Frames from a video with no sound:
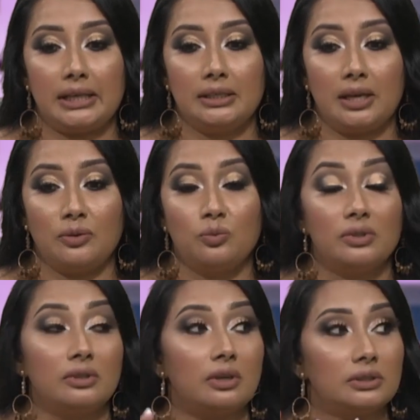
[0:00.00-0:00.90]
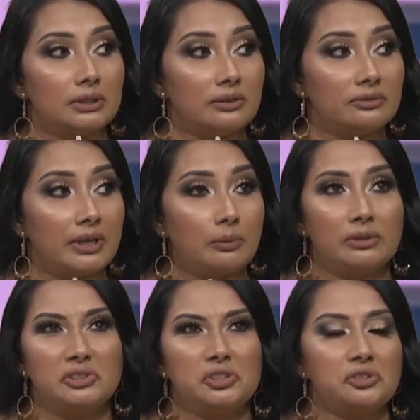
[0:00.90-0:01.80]
I would not have. I would
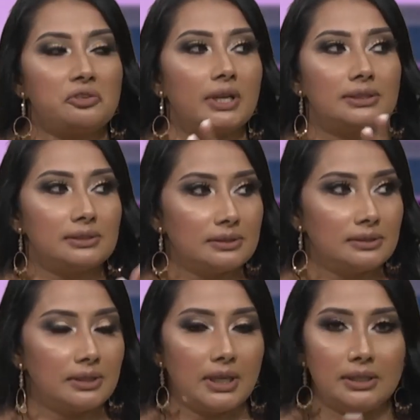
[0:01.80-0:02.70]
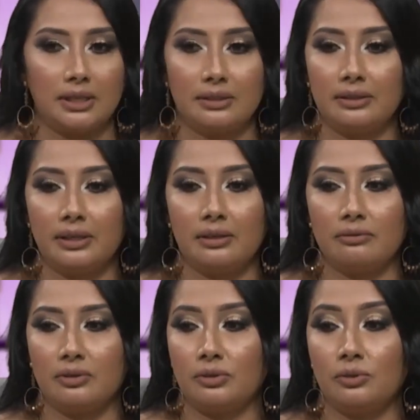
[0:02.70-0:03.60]
have stressed and think
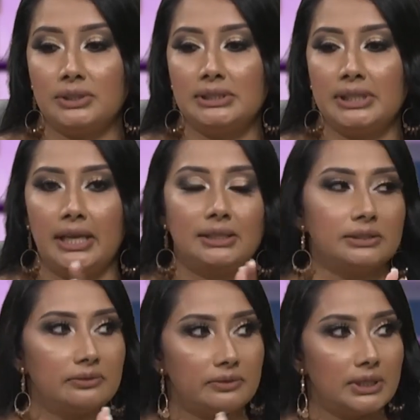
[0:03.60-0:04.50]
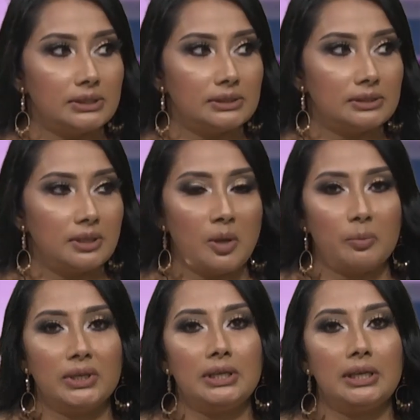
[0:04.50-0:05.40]
about all the negative things.
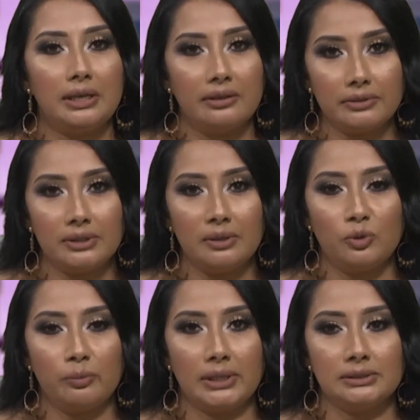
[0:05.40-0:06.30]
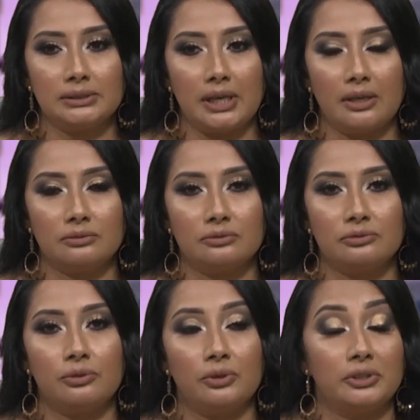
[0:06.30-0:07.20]
But live in the moment and
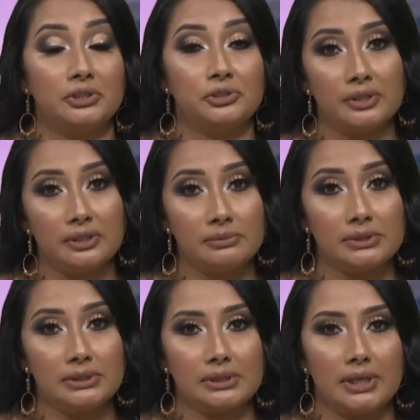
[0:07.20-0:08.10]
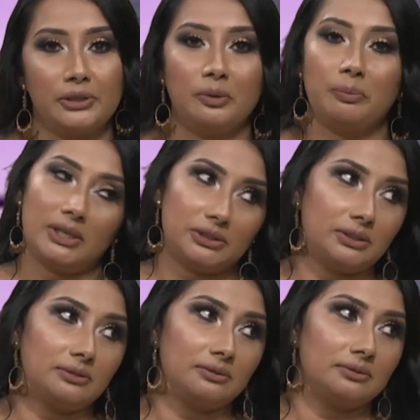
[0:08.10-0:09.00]
follow your dreams and your
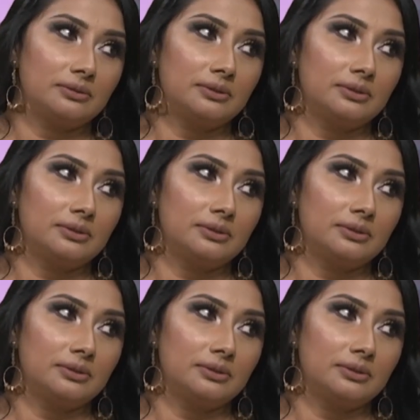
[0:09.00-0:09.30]
passion.